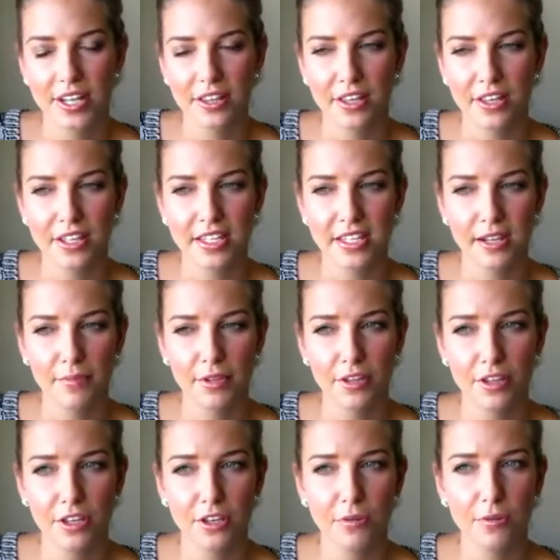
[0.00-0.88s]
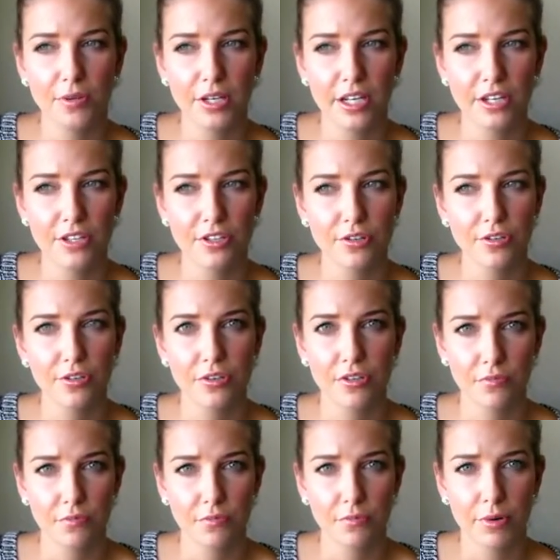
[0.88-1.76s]
I think it's something that you will need
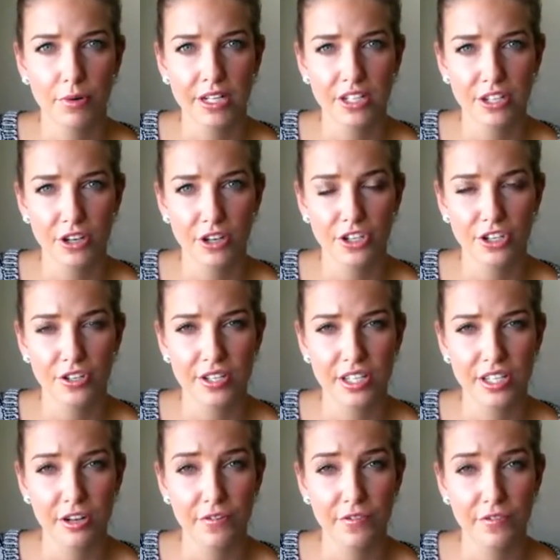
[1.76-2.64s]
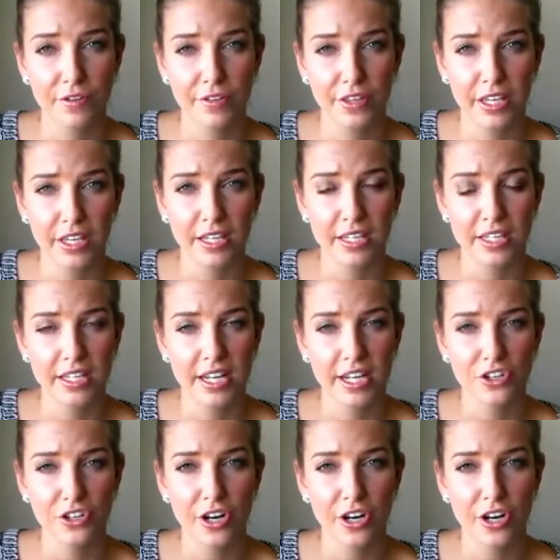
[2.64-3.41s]
to research yourself on the internet.